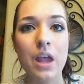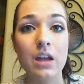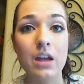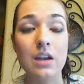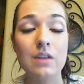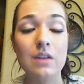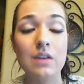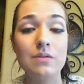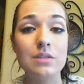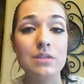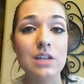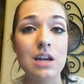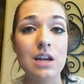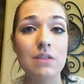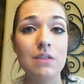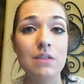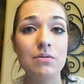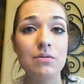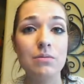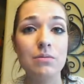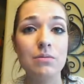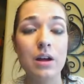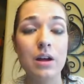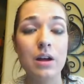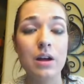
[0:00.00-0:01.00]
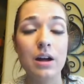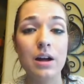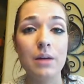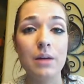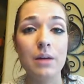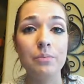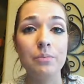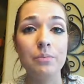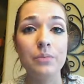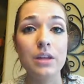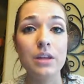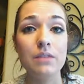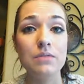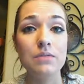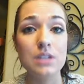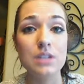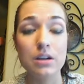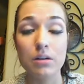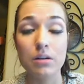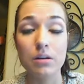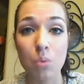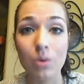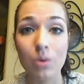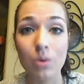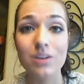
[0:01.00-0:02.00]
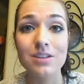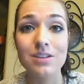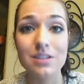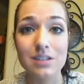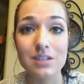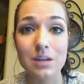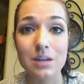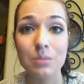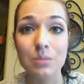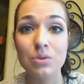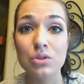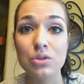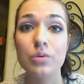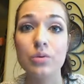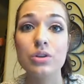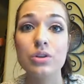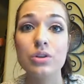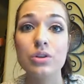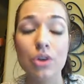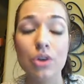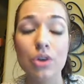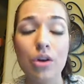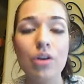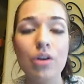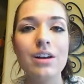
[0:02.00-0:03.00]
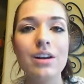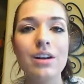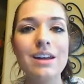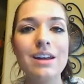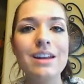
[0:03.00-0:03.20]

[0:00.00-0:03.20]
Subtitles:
And if Derek Morris is able to return,